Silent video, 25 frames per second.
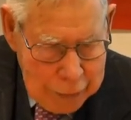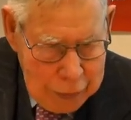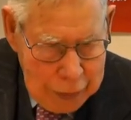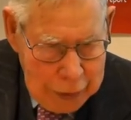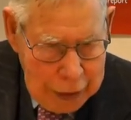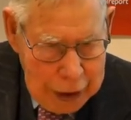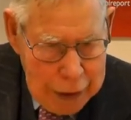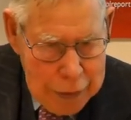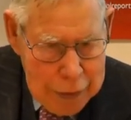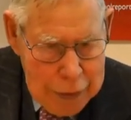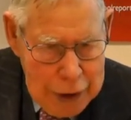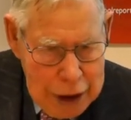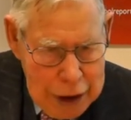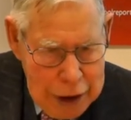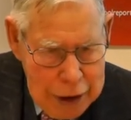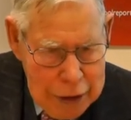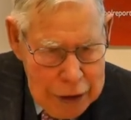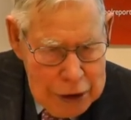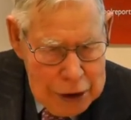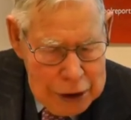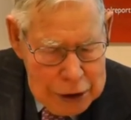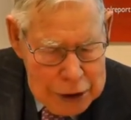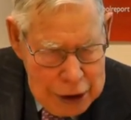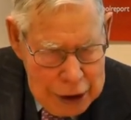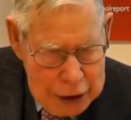in,
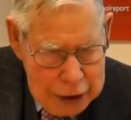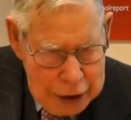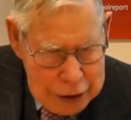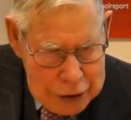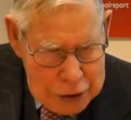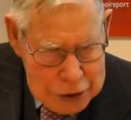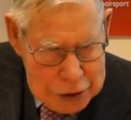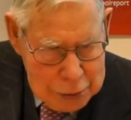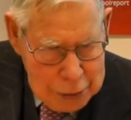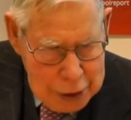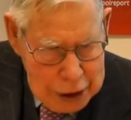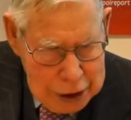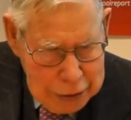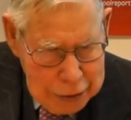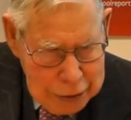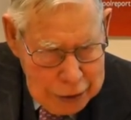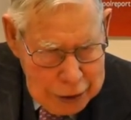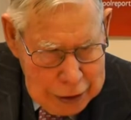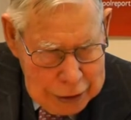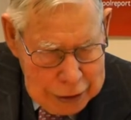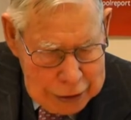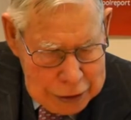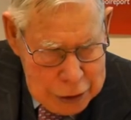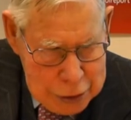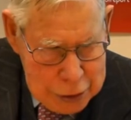in the days
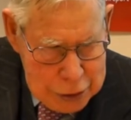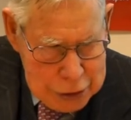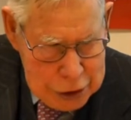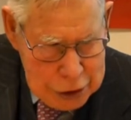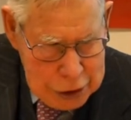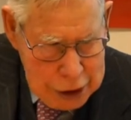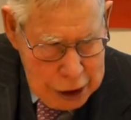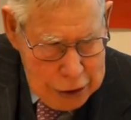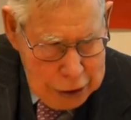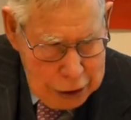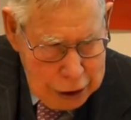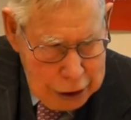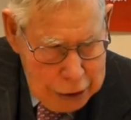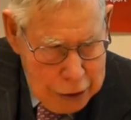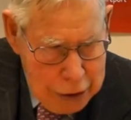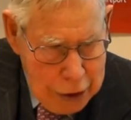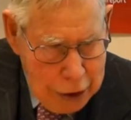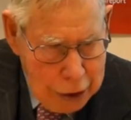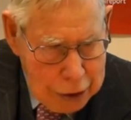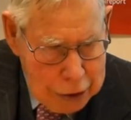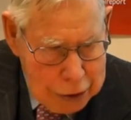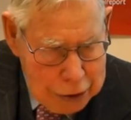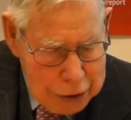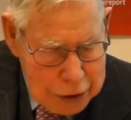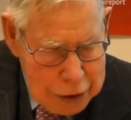when this was going
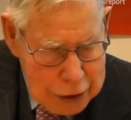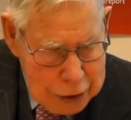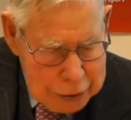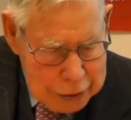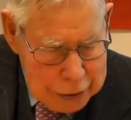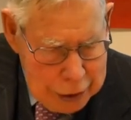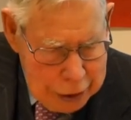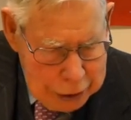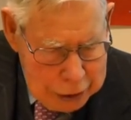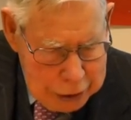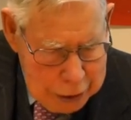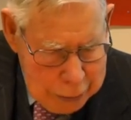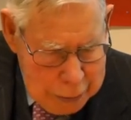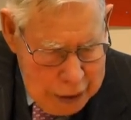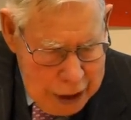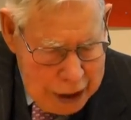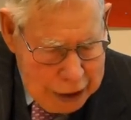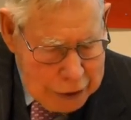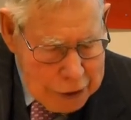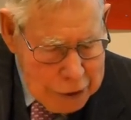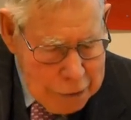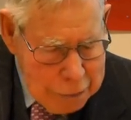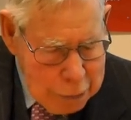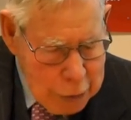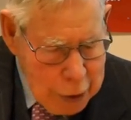on, at the, at the
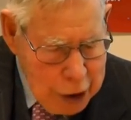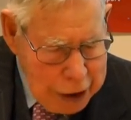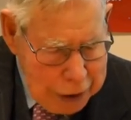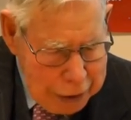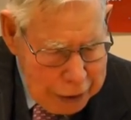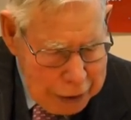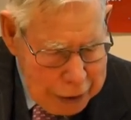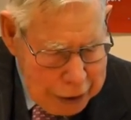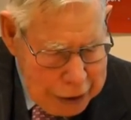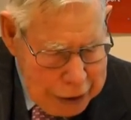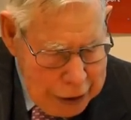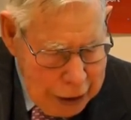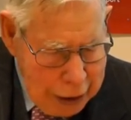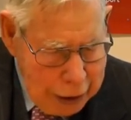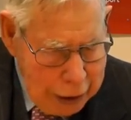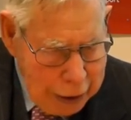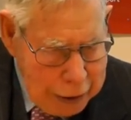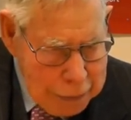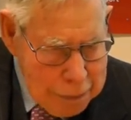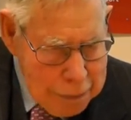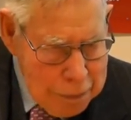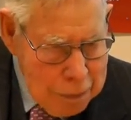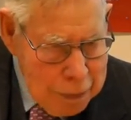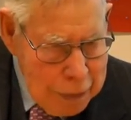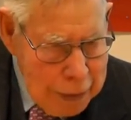Battle of Britain
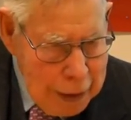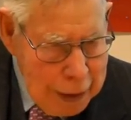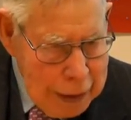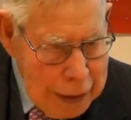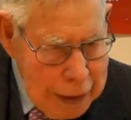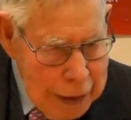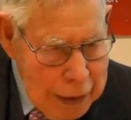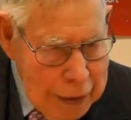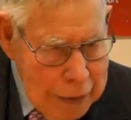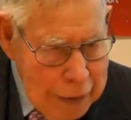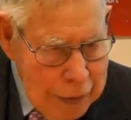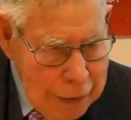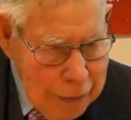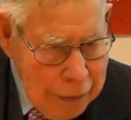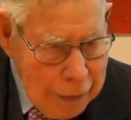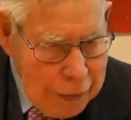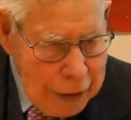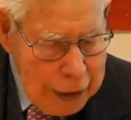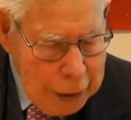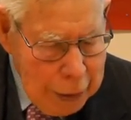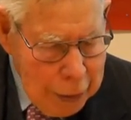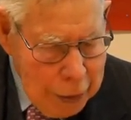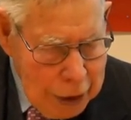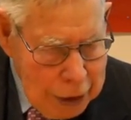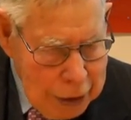time,
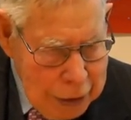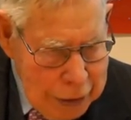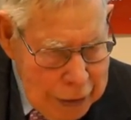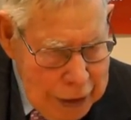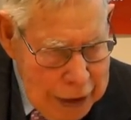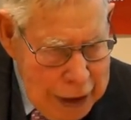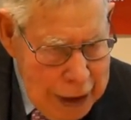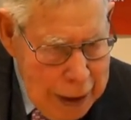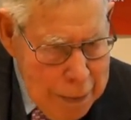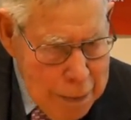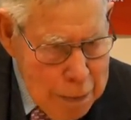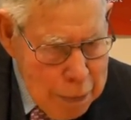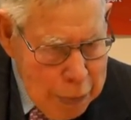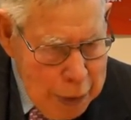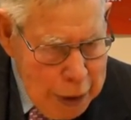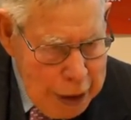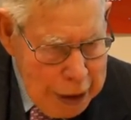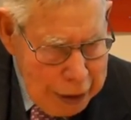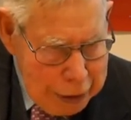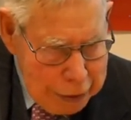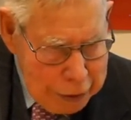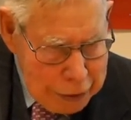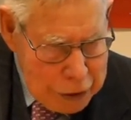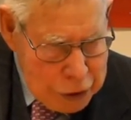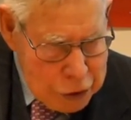there were
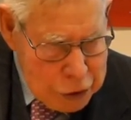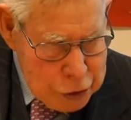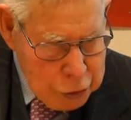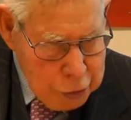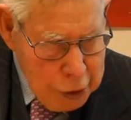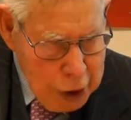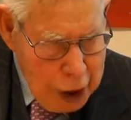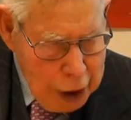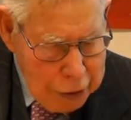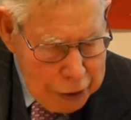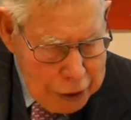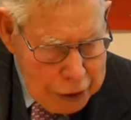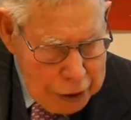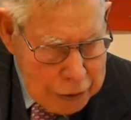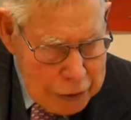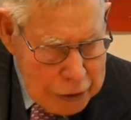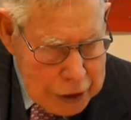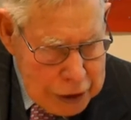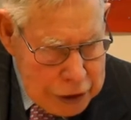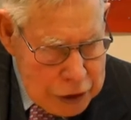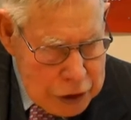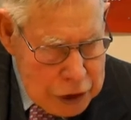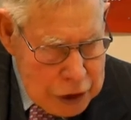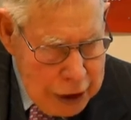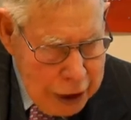campaigns run in
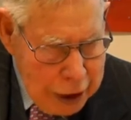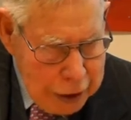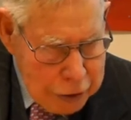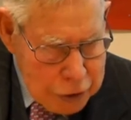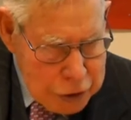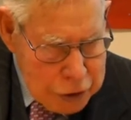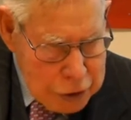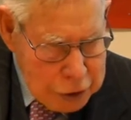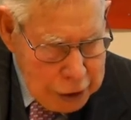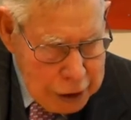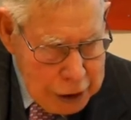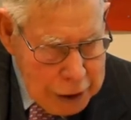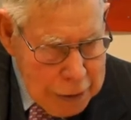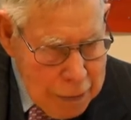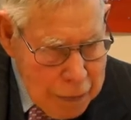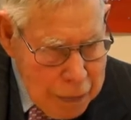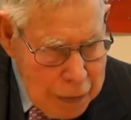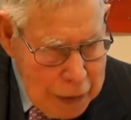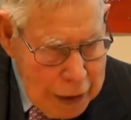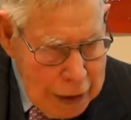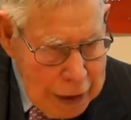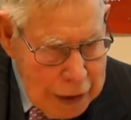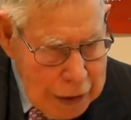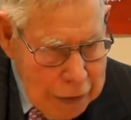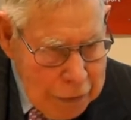this country
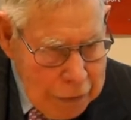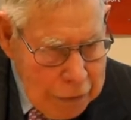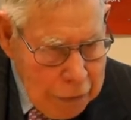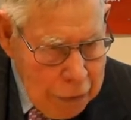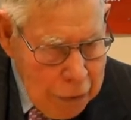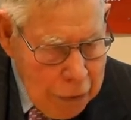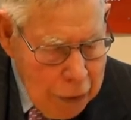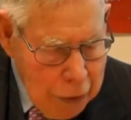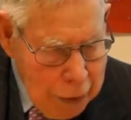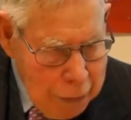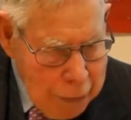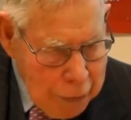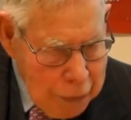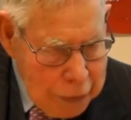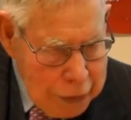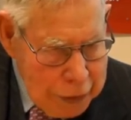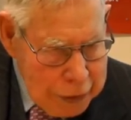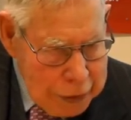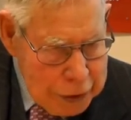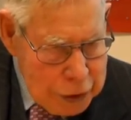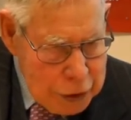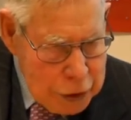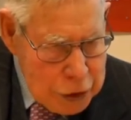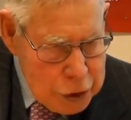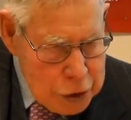for
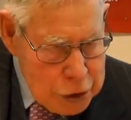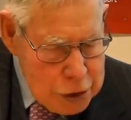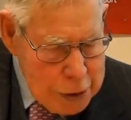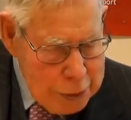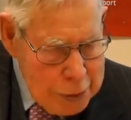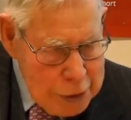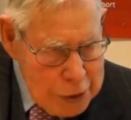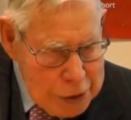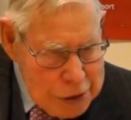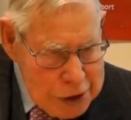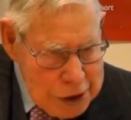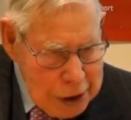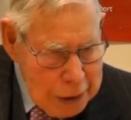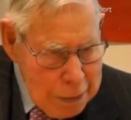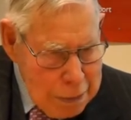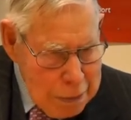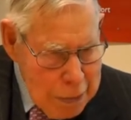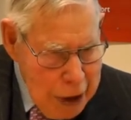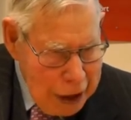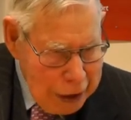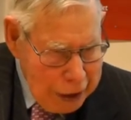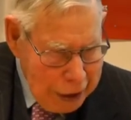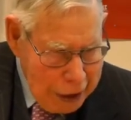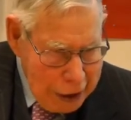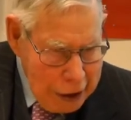contributing
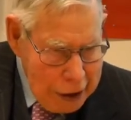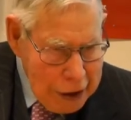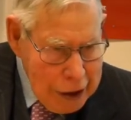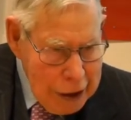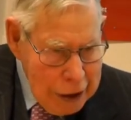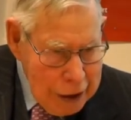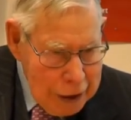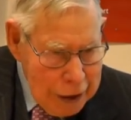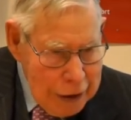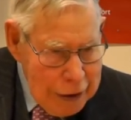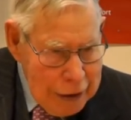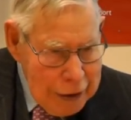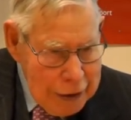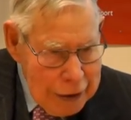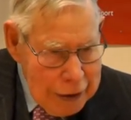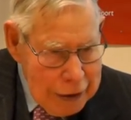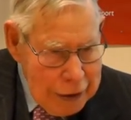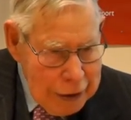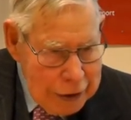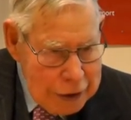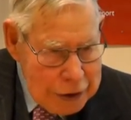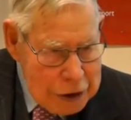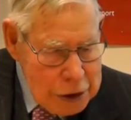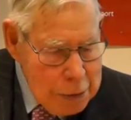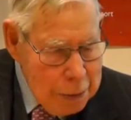money
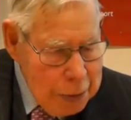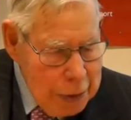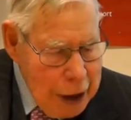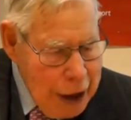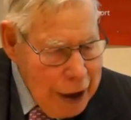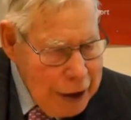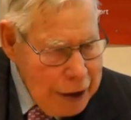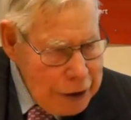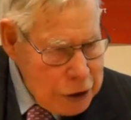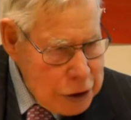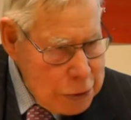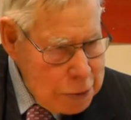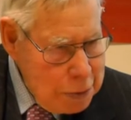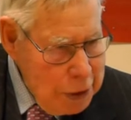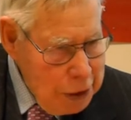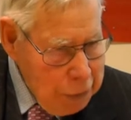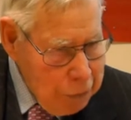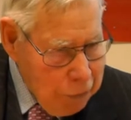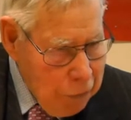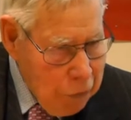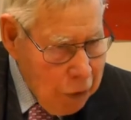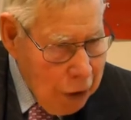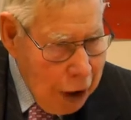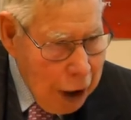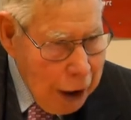to buy a
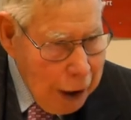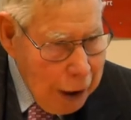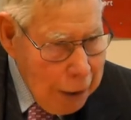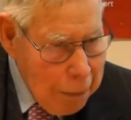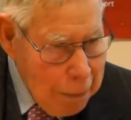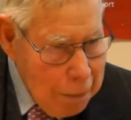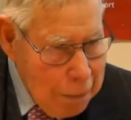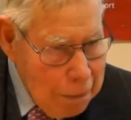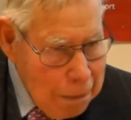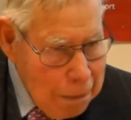Spitfire.